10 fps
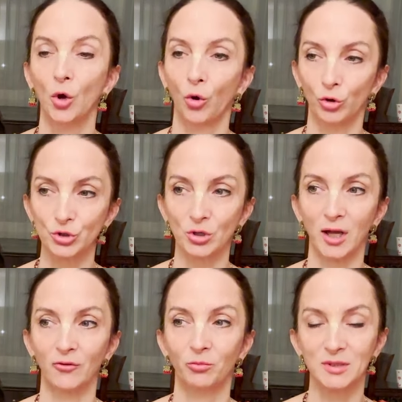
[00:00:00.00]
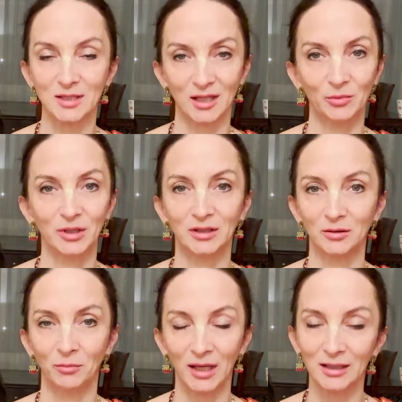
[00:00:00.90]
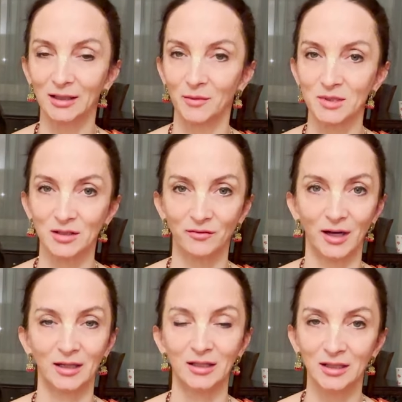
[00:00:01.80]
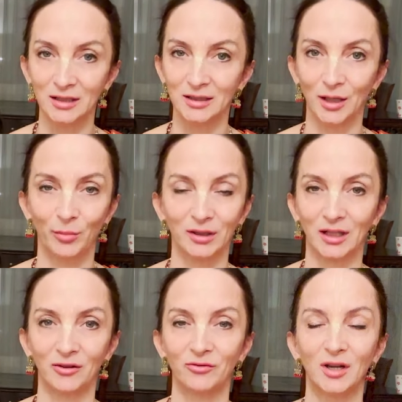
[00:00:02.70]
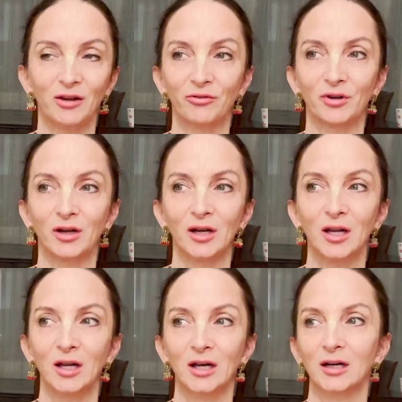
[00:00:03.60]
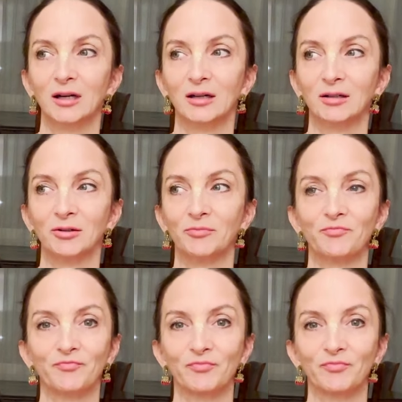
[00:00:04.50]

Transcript: Also, I have been celebrating many times Diwali in India, but I have never uh,